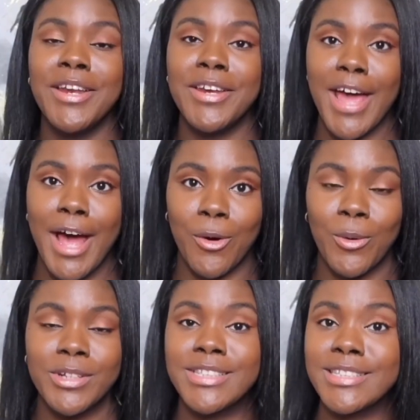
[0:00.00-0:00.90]
Now,
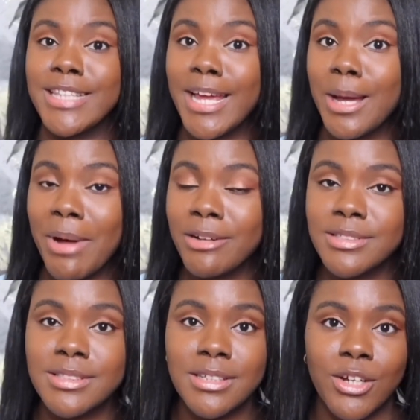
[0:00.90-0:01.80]
the thing
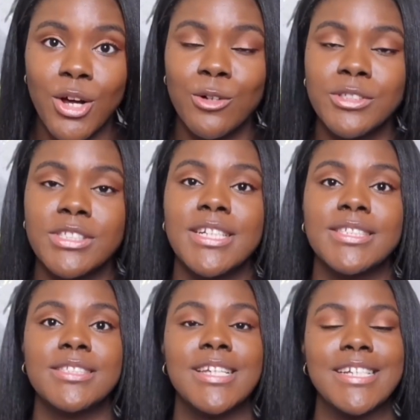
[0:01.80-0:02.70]
about silicones
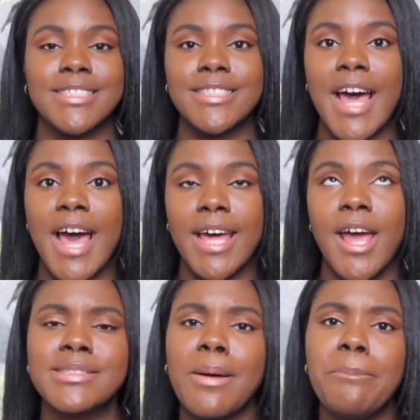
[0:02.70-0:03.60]
is
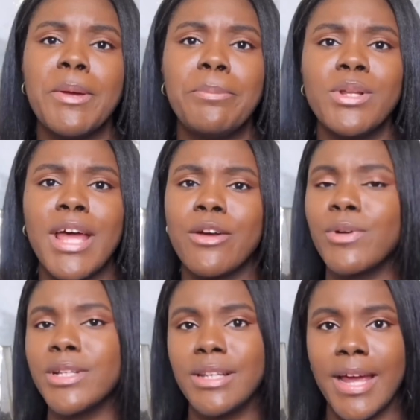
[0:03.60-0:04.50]
that some people
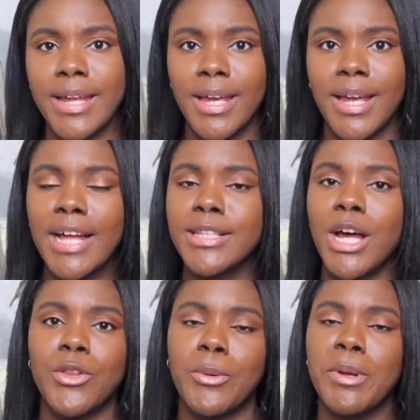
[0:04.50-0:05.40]
really like it and then
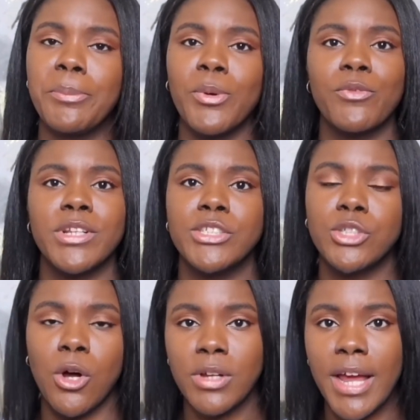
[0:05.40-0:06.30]
other people really
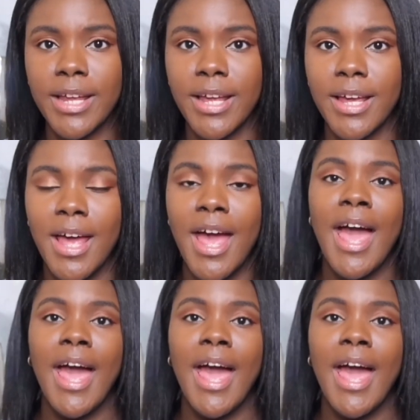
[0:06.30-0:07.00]
don't like it.